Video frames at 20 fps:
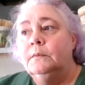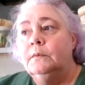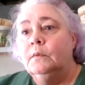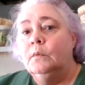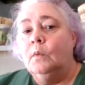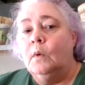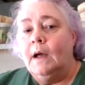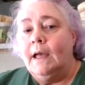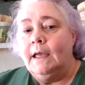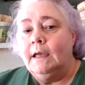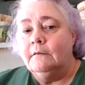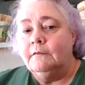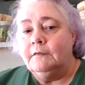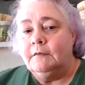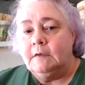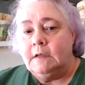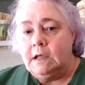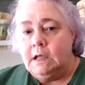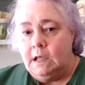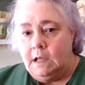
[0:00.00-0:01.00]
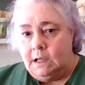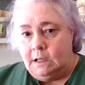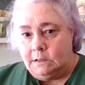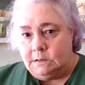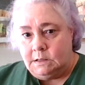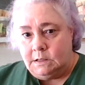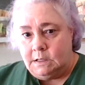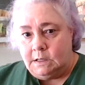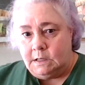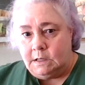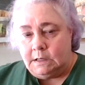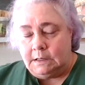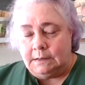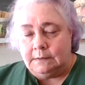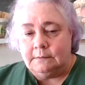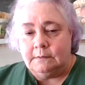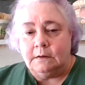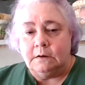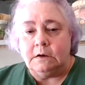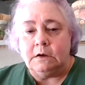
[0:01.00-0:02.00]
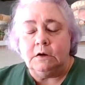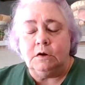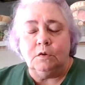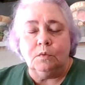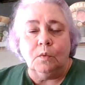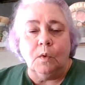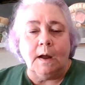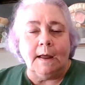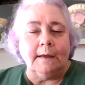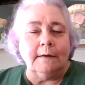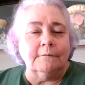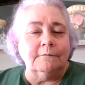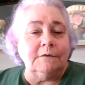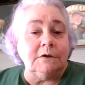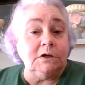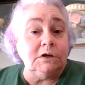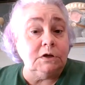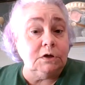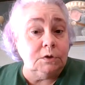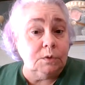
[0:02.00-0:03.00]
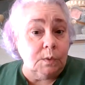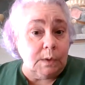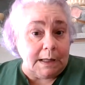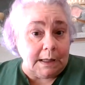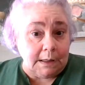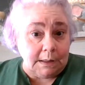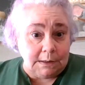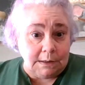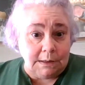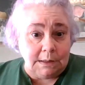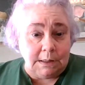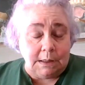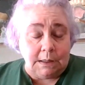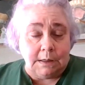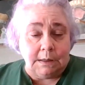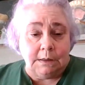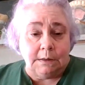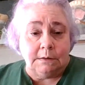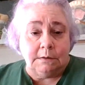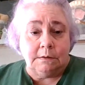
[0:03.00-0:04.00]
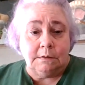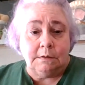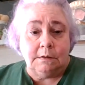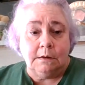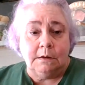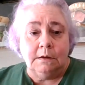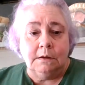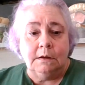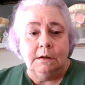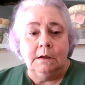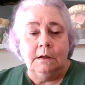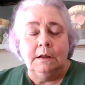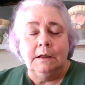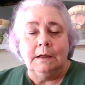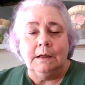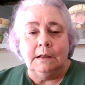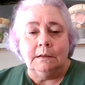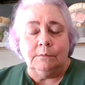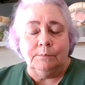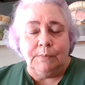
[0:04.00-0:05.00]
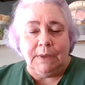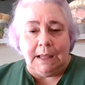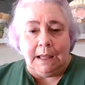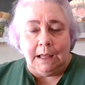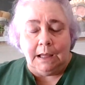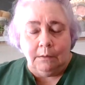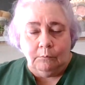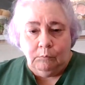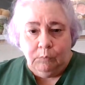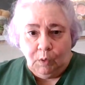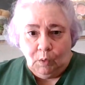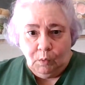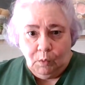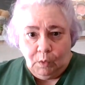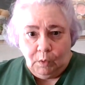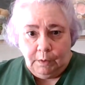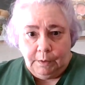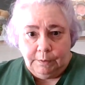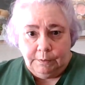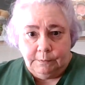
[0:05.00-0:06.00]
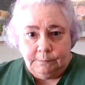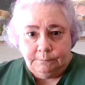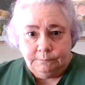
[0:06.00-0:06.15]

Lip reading: way of seeing things, a new way of doing things is being born.